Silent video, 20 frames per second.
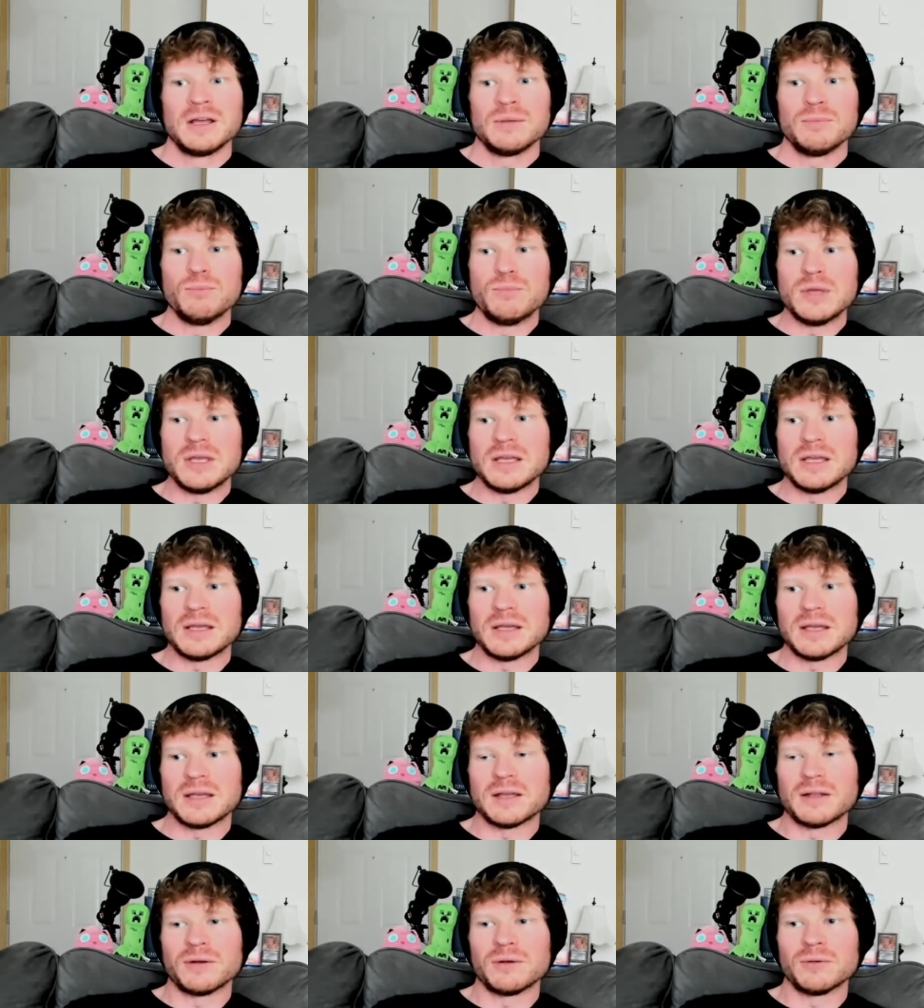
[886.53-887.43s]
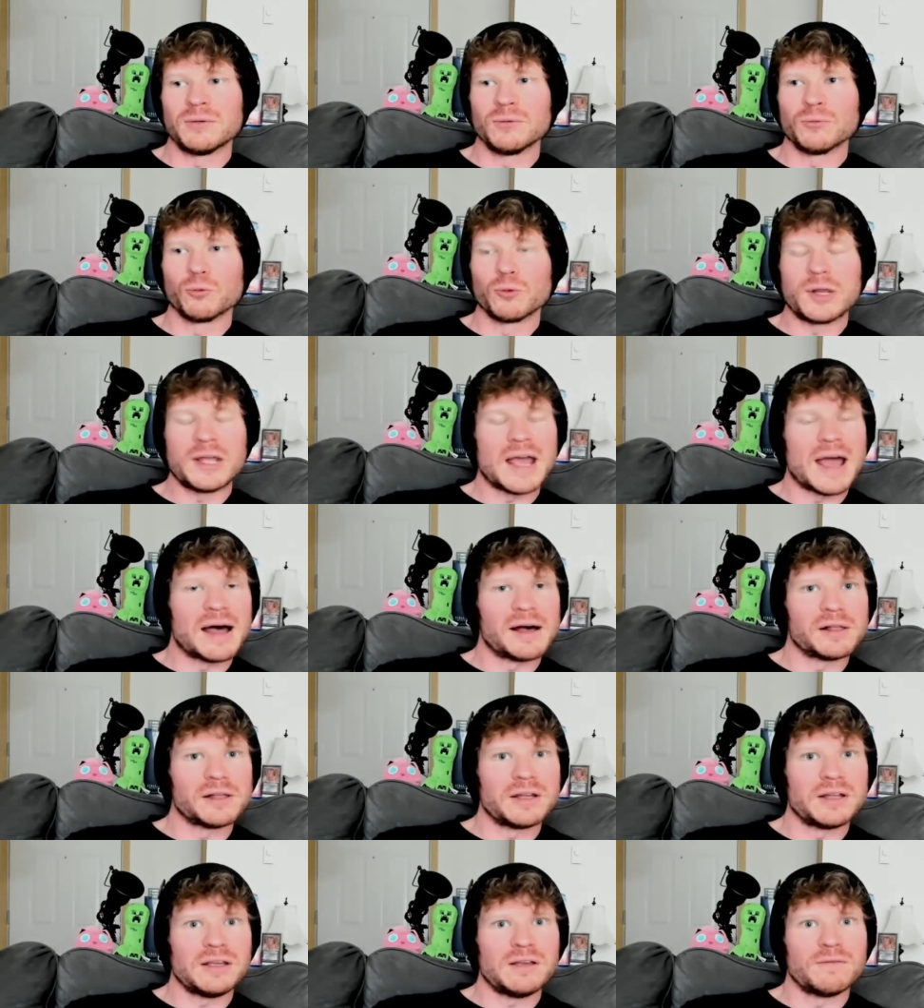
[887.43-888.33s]
being in
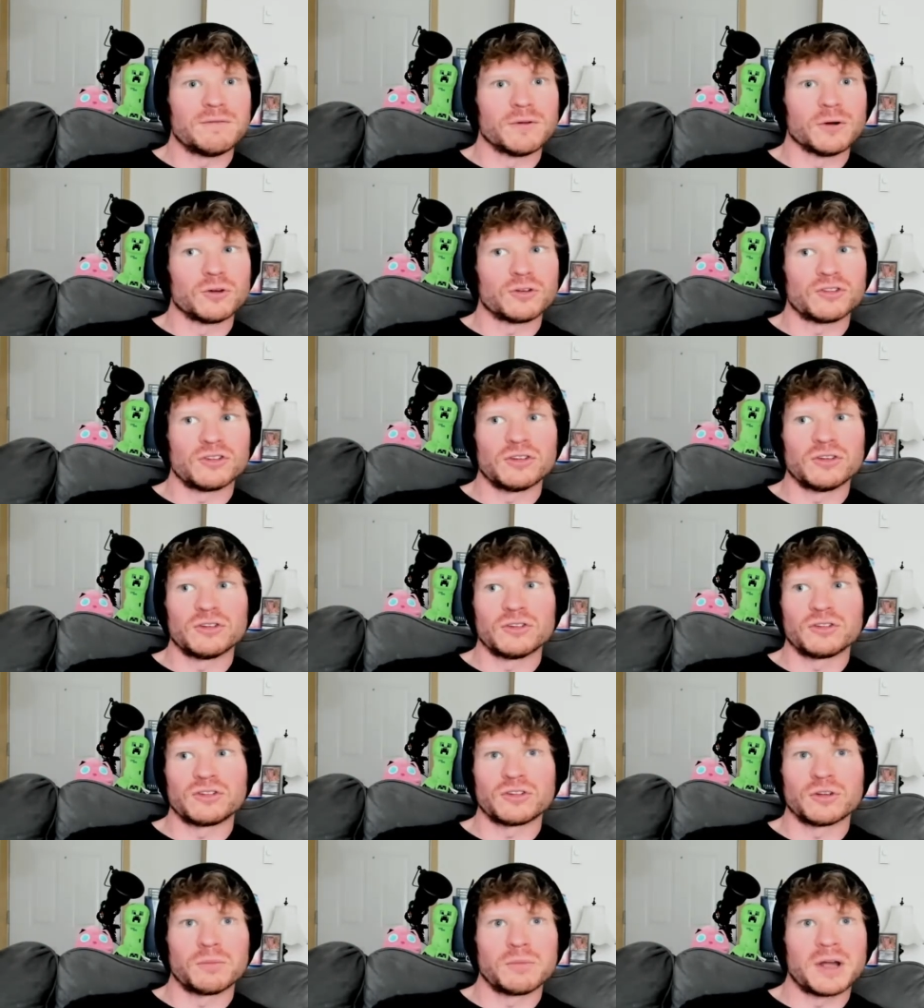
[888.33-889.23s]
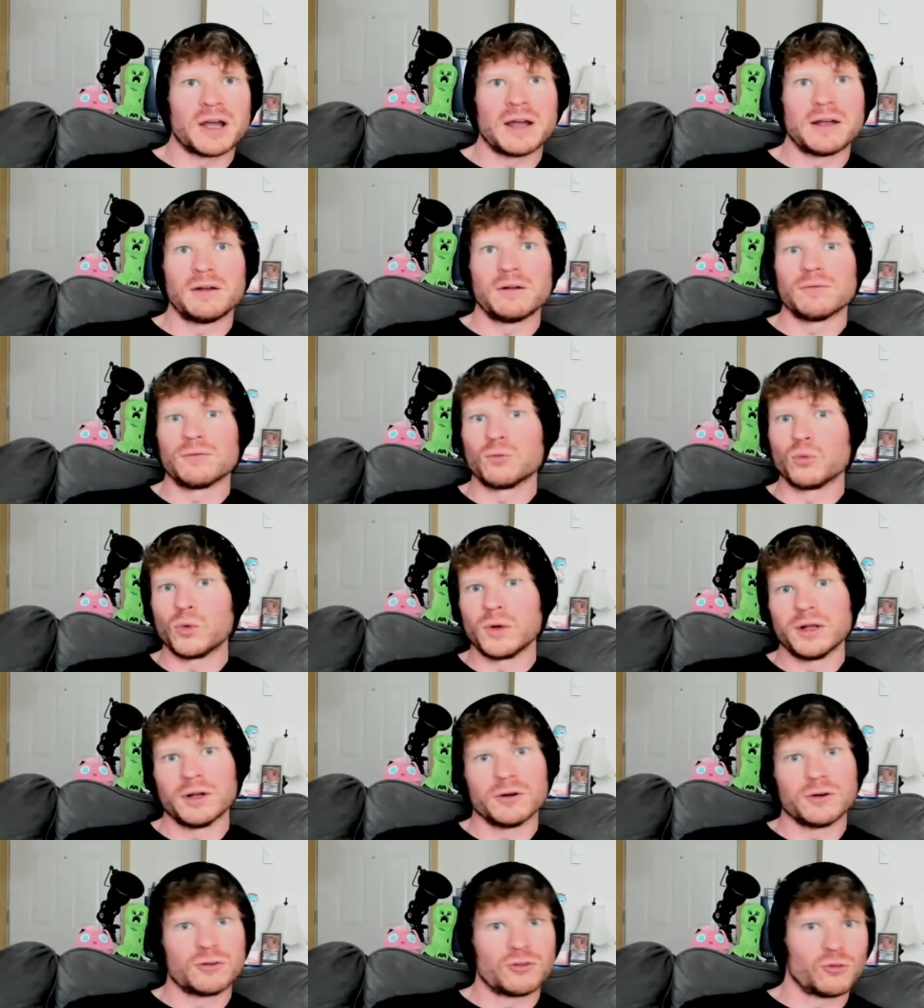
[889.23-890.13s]
reality versus some kind of
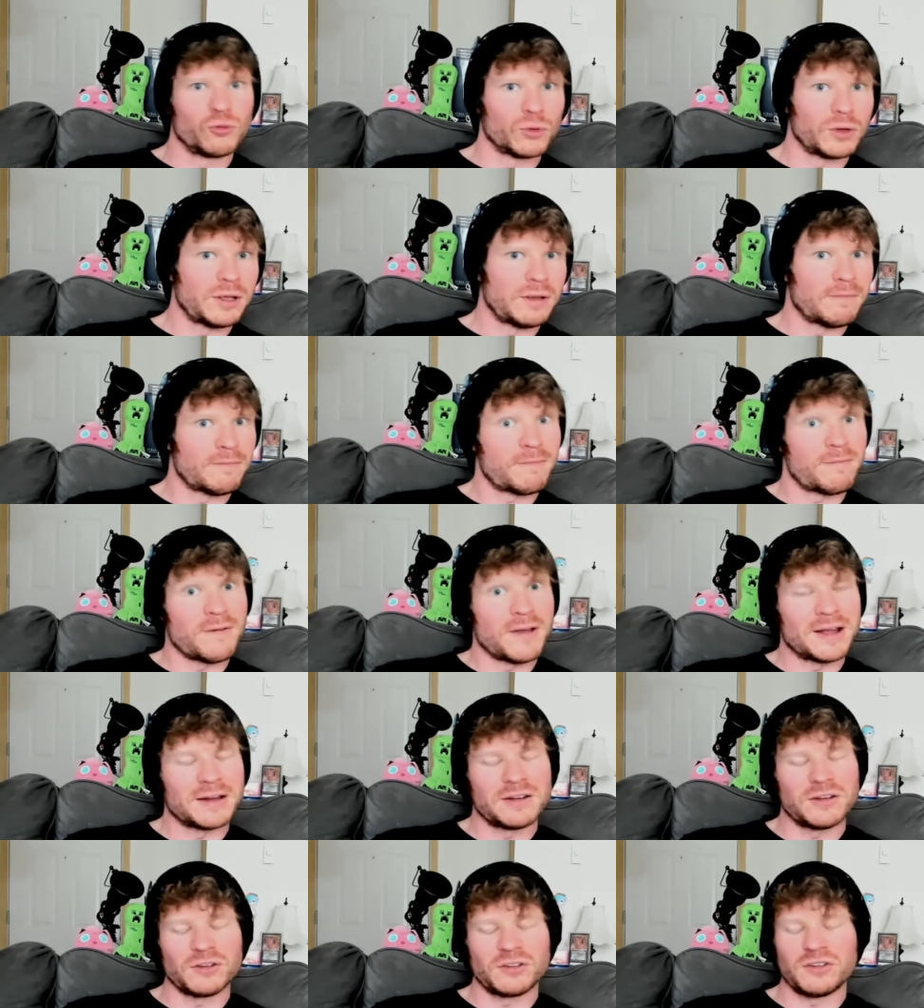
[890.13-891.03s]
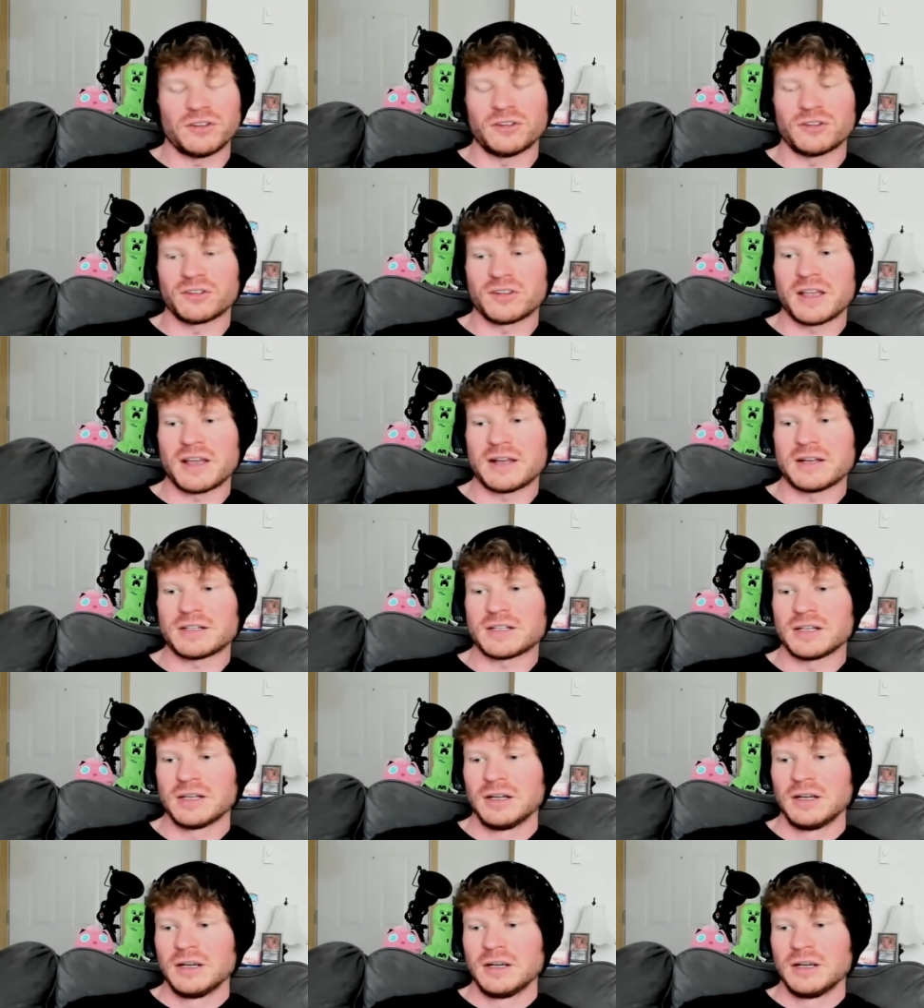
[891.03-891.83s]
weird dream fantasy state.